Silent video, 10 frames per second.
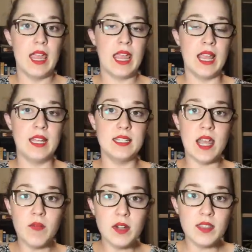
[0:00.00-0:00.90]
and
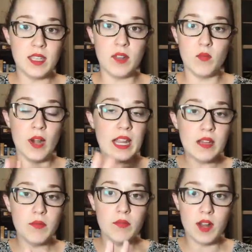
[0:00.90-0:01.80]
everything right
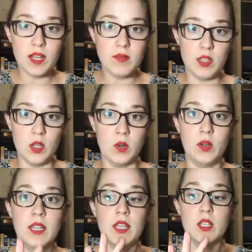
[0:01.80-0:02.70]
in front of you,
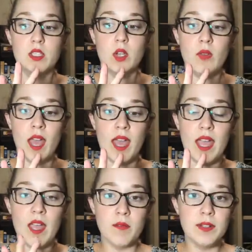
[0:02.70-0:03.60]
so that
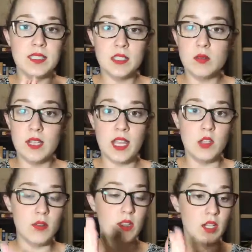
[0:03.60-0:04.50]
every single day
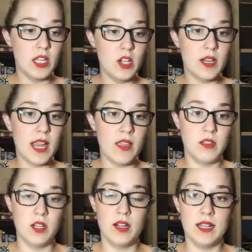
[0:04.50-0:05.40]
you can look at your
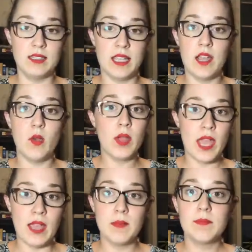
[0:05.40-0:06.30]
calendar and say,
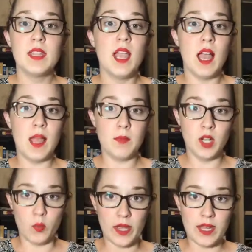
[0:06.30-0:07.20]
okay, I'm
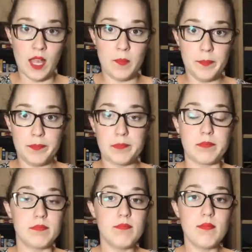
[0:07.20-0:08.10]
going to wake up.
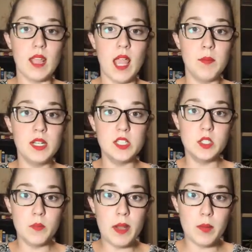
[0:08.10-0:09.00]
I'm going to
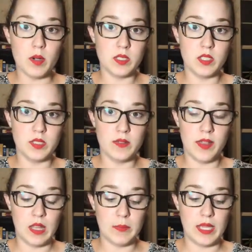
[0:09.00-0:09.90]
do my personal
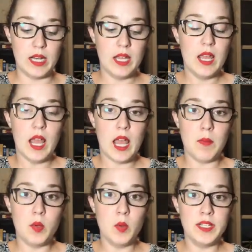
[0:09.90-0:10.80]
development.
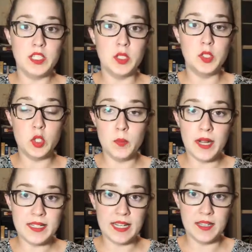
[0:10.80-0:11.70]
I'm going to do
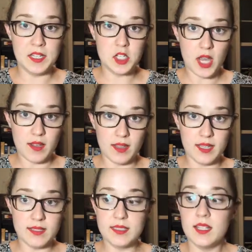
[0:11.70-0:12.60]
my daily
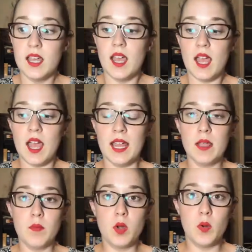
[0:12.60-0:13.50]
checklist. I
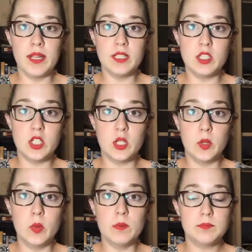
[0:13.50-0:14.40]
am going
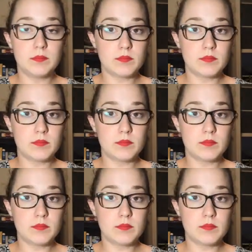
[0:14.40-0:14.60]
to